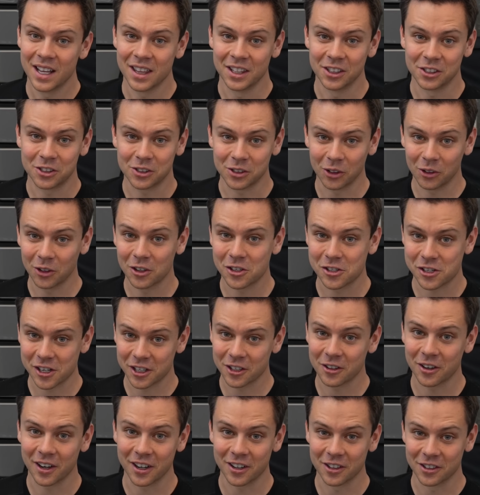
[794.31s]
The solar
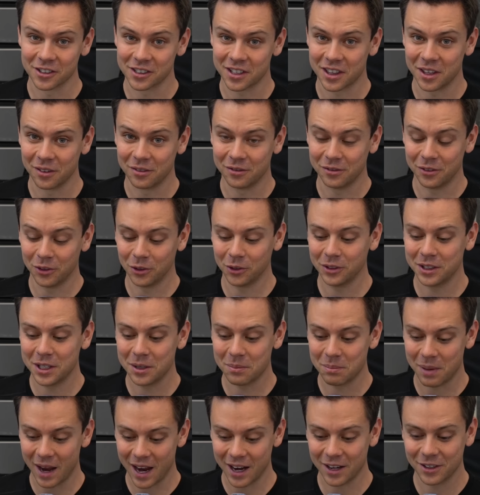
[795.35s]
generators, the
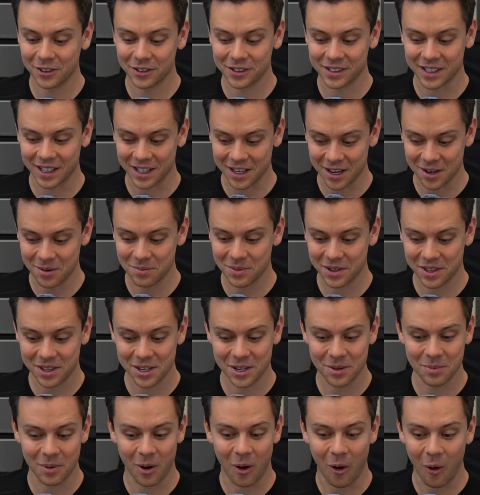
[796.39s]
folding panels that come with
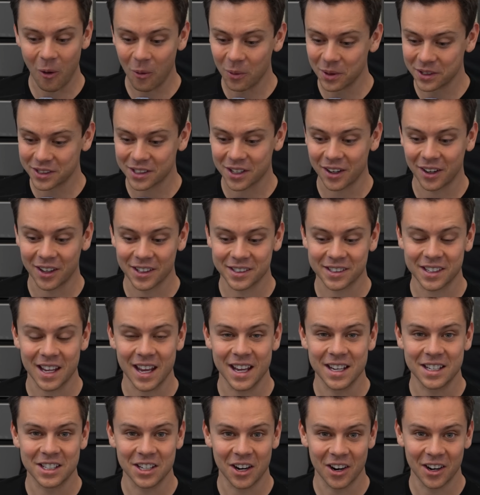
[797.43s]
them always cost
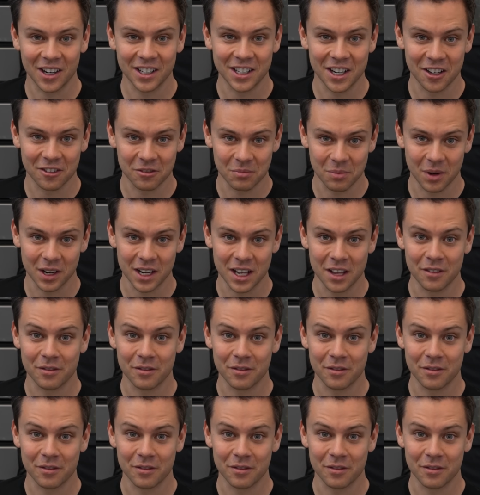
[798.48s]
a ton of money.